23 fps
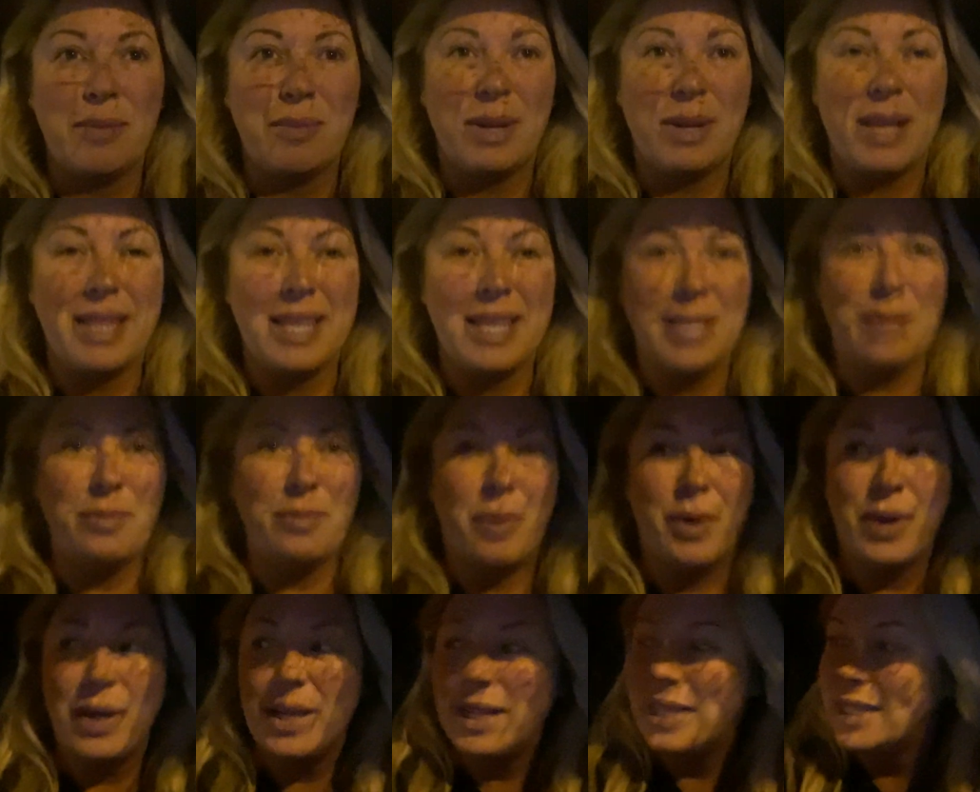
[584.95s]
but at this
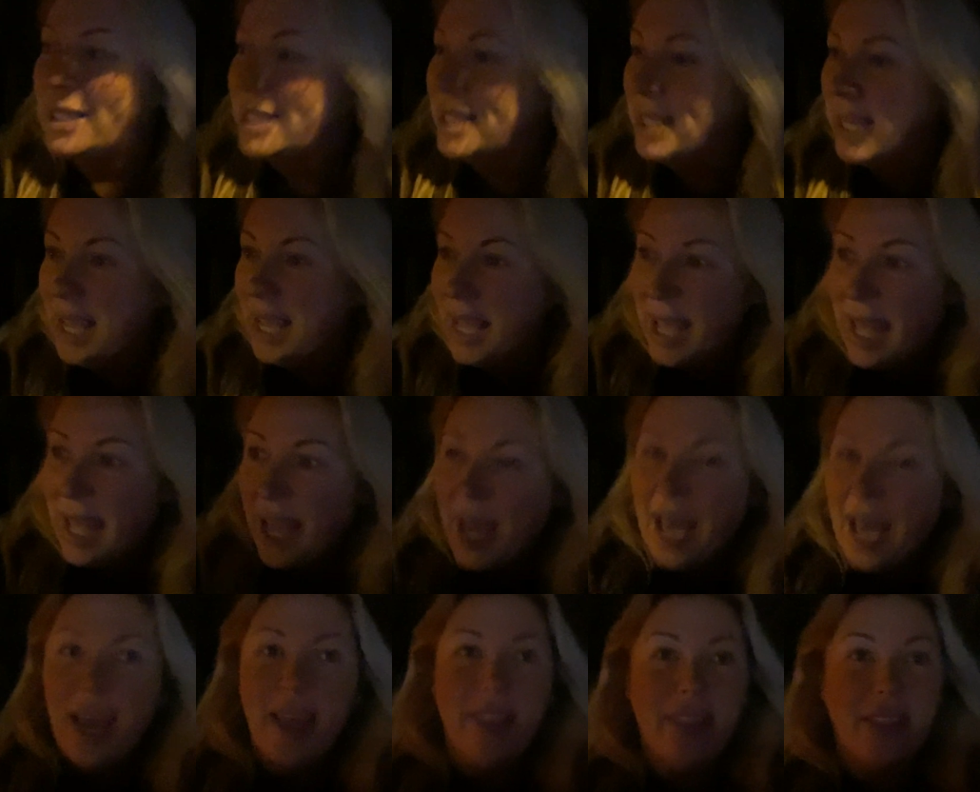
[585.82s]
point,
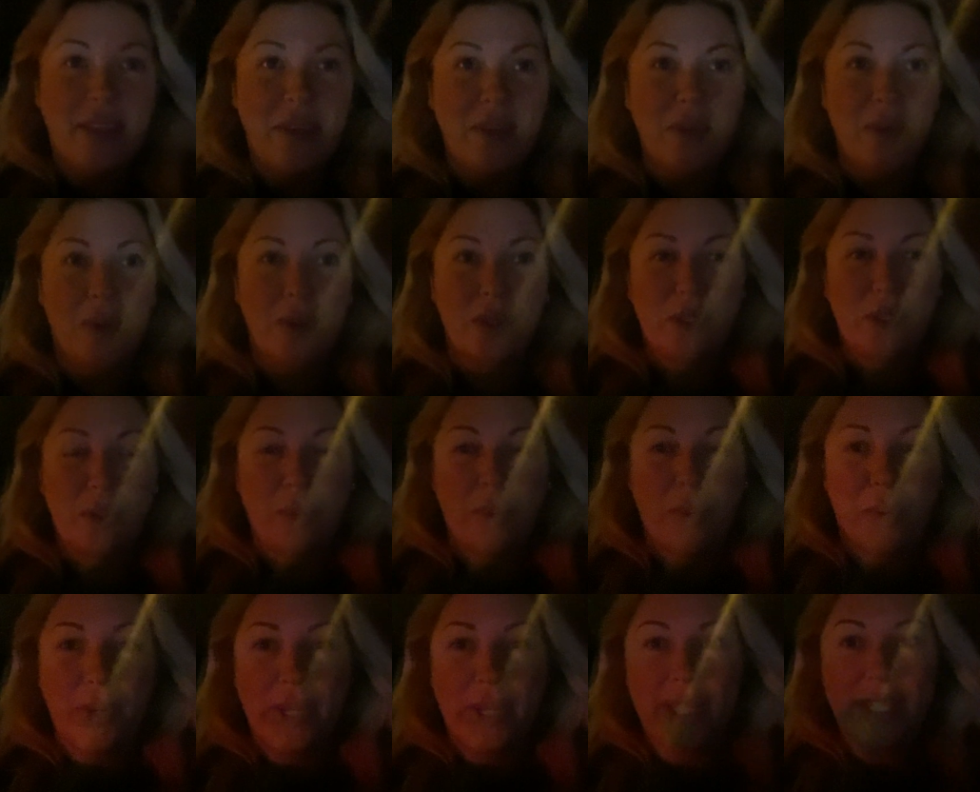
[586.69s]
I think what's the
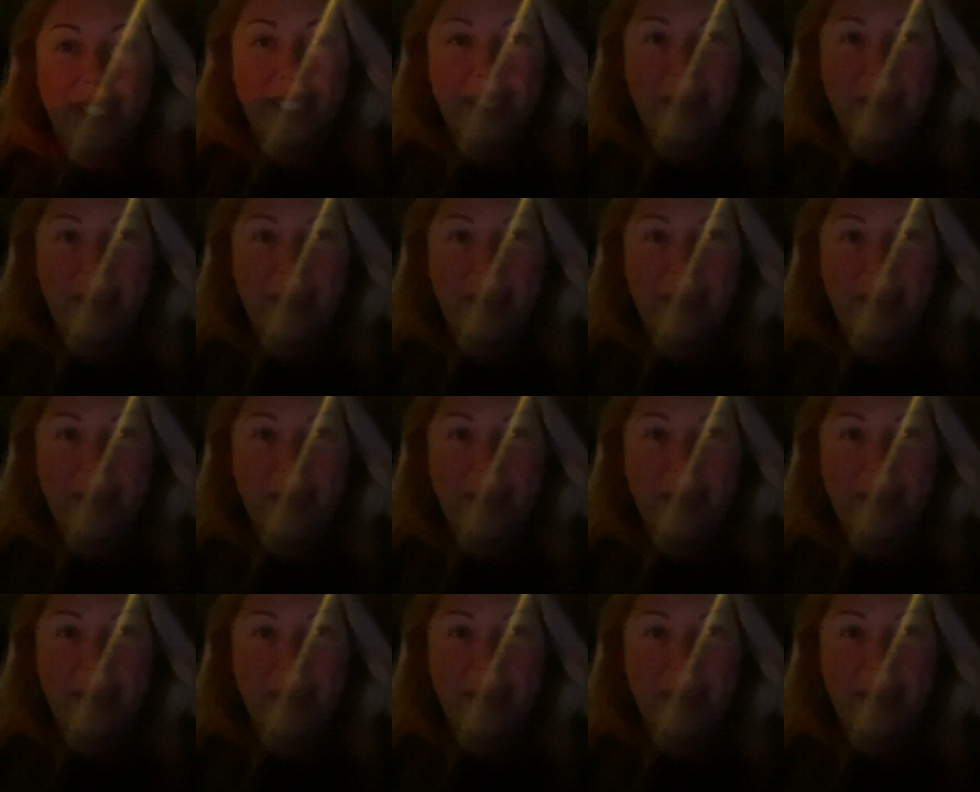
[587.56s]
point?